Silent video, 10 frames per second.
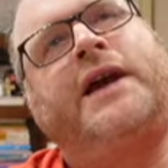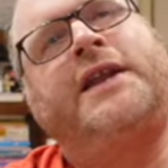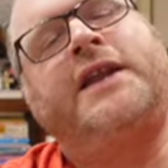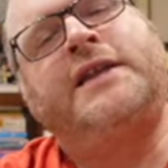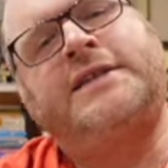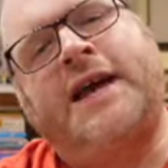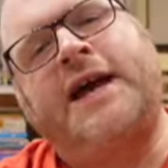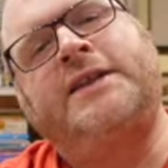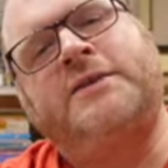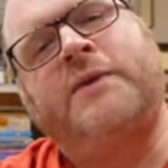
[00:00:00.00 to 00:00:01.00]
And then in
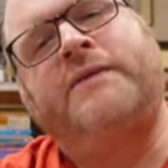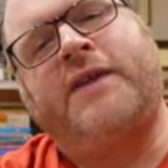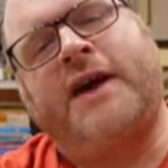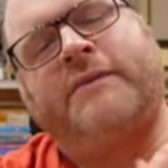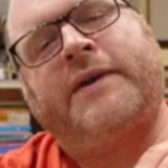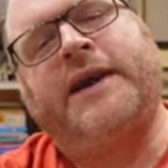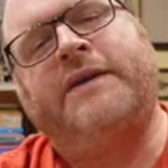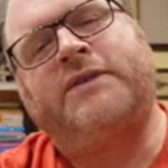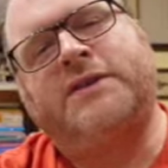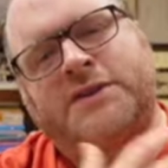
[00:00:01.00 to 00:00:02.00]
tandem with that we
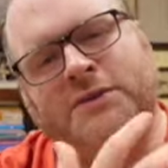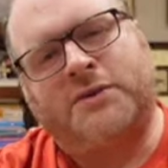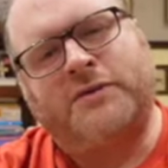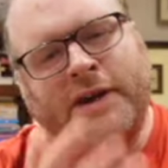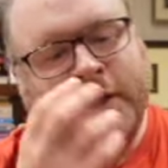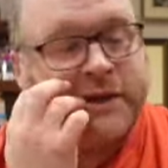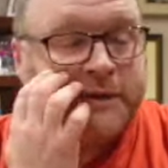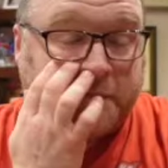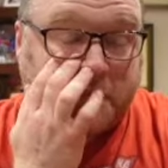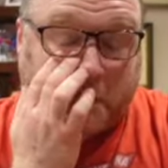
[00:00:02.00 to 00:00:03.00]
have the story
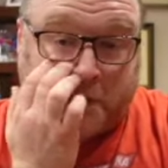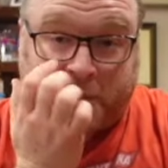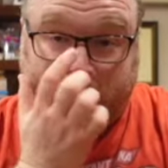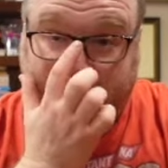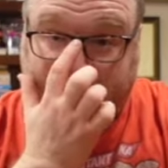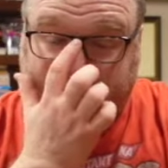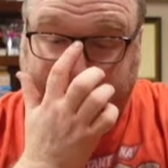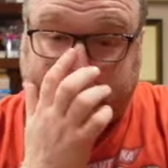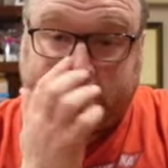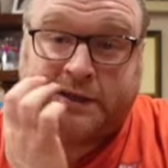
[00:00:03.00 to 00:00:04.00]
of
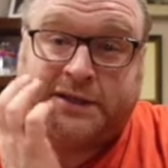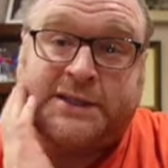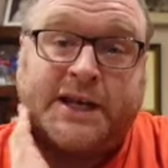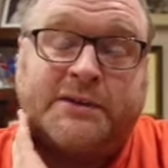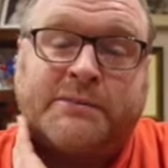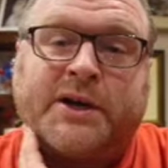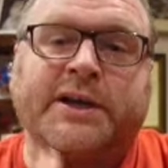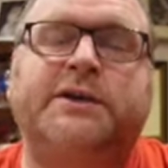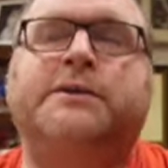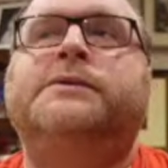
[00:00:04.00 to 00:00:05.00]
Vito's son
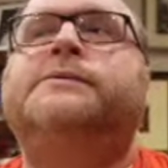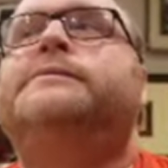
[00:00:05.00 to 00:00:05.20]
Michael,